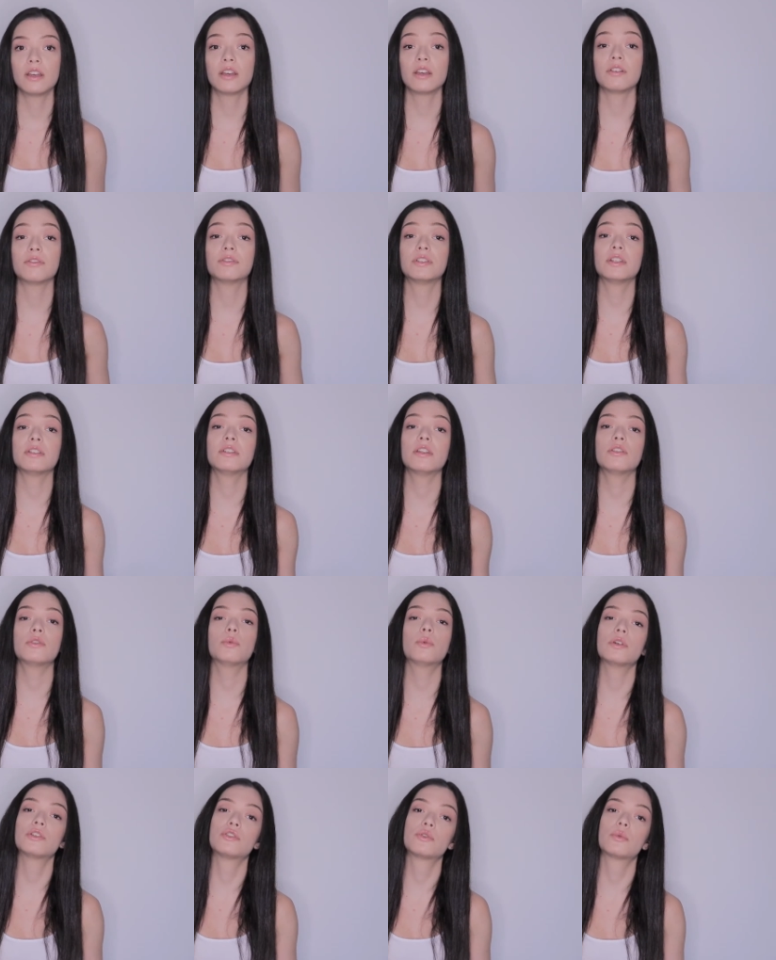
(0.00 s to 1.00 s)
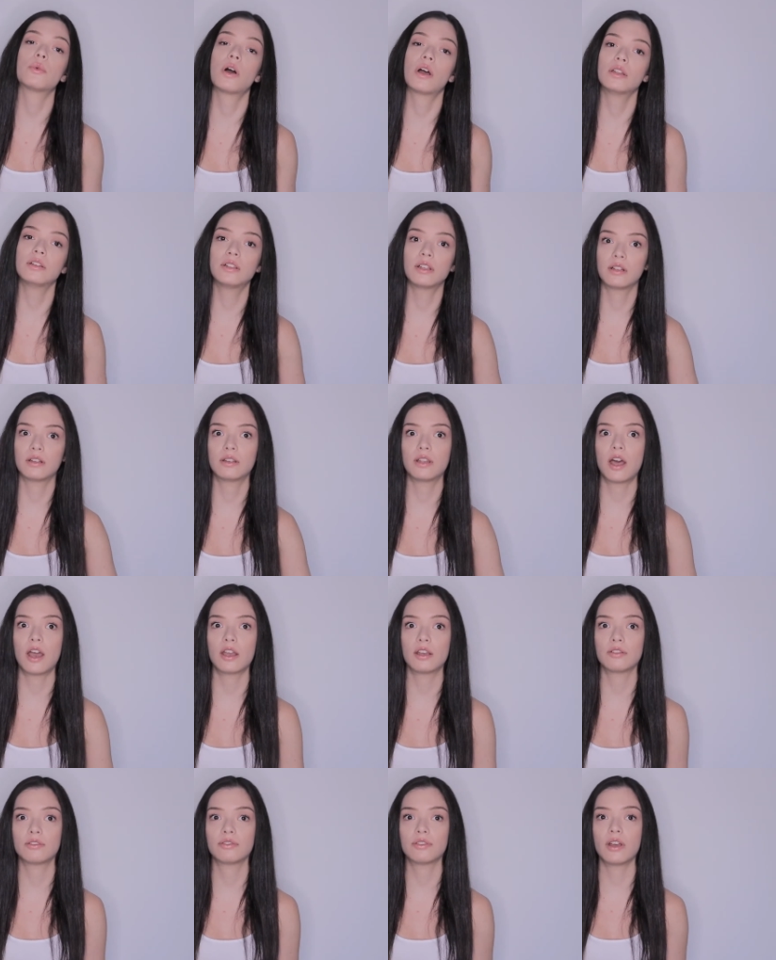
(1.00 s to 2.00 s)
If this is what you want in
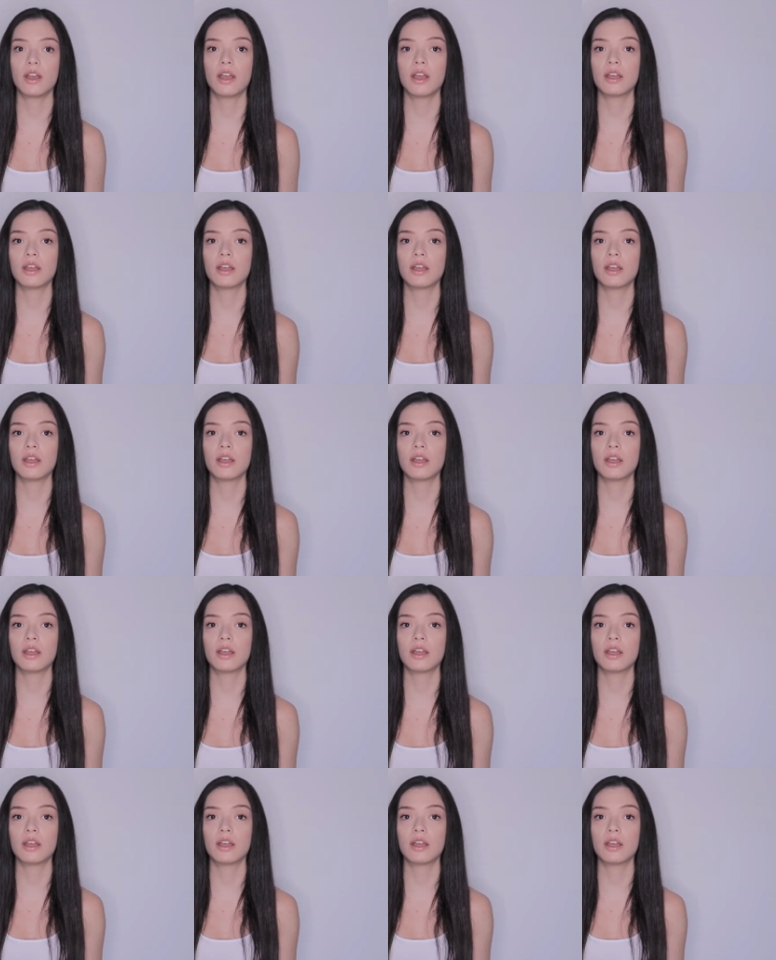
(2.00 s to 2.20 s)
life,